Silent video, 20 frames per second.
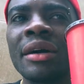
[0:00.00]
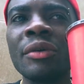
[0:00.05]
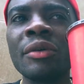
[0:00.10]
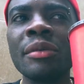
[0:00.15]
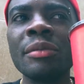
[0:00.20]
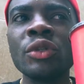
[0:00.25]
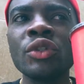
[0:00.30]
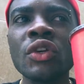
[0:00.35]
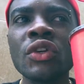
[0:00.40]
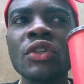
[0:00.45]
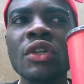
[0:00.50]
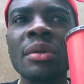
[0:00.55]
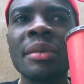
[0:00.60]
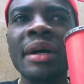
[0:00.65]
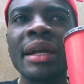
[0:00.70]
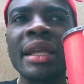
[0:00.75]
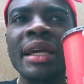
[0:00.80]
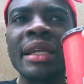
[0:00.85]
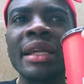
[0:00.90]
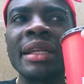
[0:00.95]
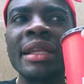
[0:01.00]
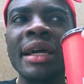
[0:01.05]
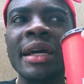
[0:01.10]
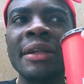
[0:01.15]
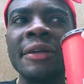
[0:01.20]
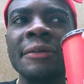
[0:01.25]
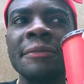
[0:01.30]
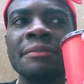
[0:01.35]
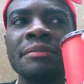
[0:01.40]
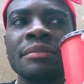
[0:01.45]
when I just come to Canada,
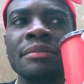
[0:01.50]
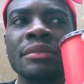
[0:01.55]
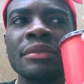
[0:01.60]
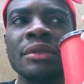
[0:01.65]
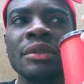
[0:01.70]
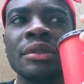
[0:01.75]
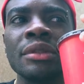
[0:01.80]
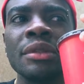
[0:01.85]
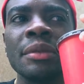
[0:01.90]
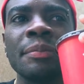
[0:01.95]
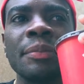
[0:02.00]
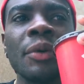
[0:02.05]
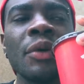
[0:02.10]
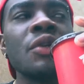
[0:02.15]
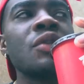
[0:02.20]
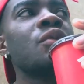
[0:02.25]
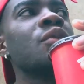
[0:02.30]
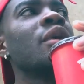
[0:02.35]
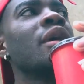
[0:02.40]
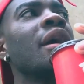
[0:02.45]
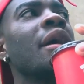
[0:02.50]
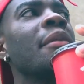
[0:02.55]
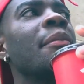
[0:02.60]
you know, the person will